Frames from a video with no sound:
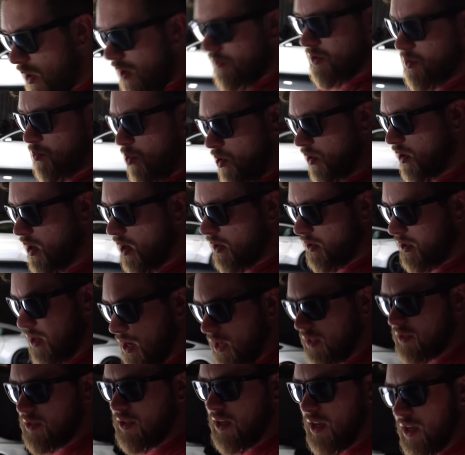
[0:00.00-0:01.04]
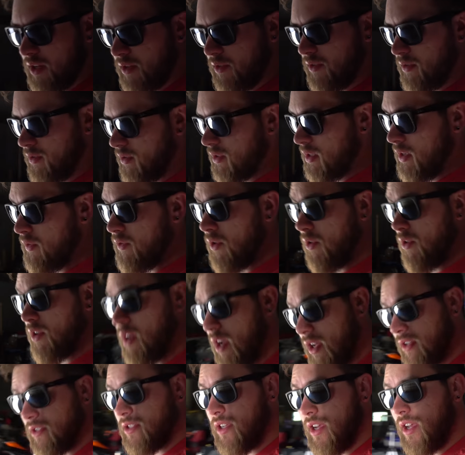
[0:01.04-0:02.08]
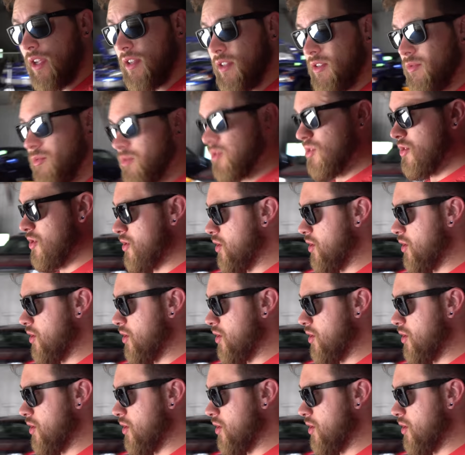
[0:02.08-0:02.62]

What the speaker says: we'll have some more gun content. EVO content was